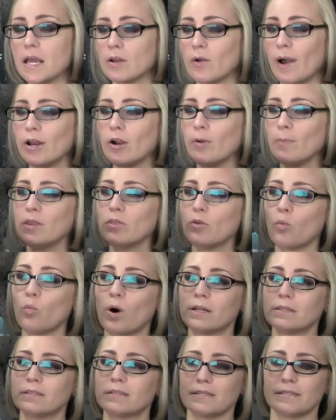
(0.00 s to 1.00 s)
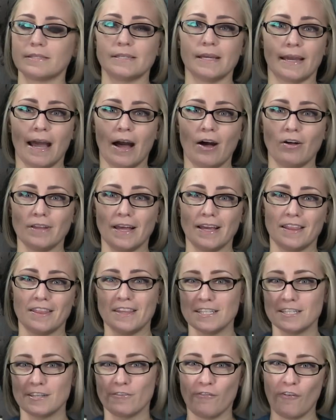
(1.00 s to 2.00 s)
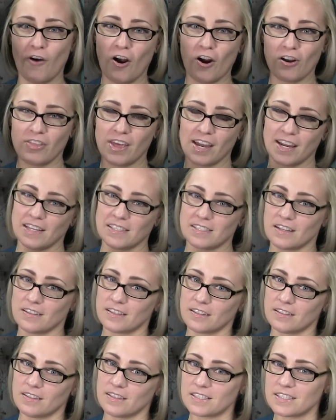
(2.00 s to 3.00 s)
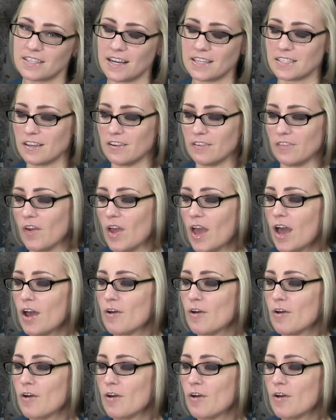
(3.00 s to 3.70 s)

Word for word: Now, I don't mean the ones that stick out like this far, that gets a little excessive,